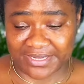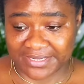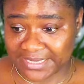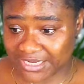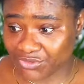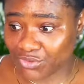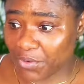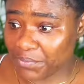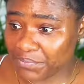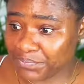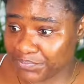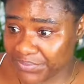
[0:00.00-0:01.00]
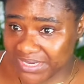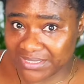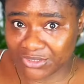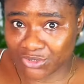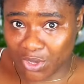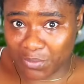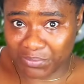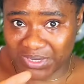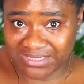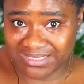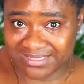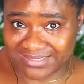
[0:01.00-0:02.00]
They don't bring
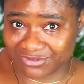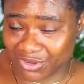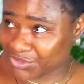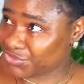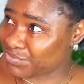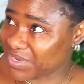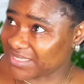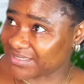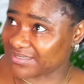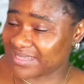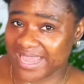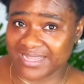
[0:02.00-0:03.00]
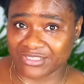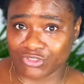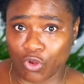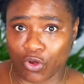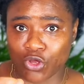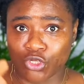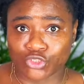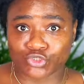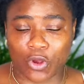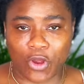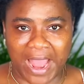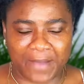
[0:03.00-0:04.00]
somebody's documents, like your
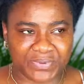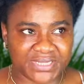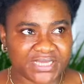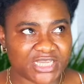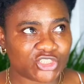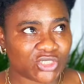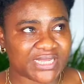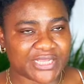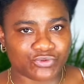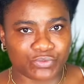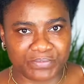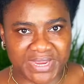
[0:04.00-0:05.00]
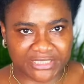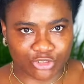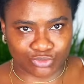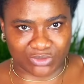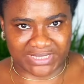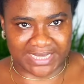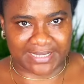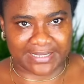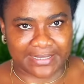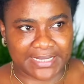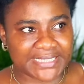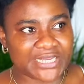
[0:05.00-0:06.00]
application that you made today.
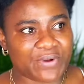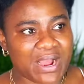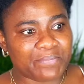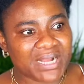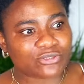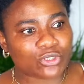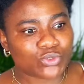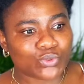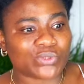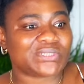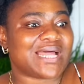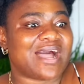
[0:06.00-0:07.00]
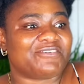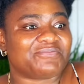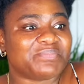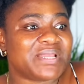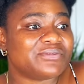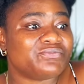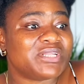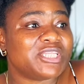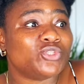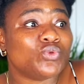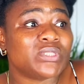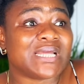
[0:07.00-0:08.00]
They will abandon those that have made, when they
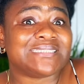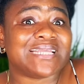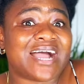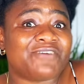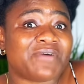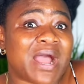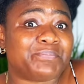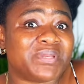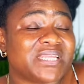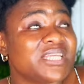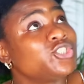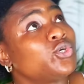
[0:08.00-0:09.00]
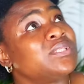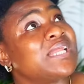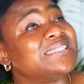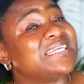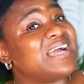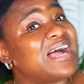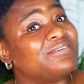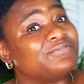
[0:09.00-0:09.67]
know that they have application that they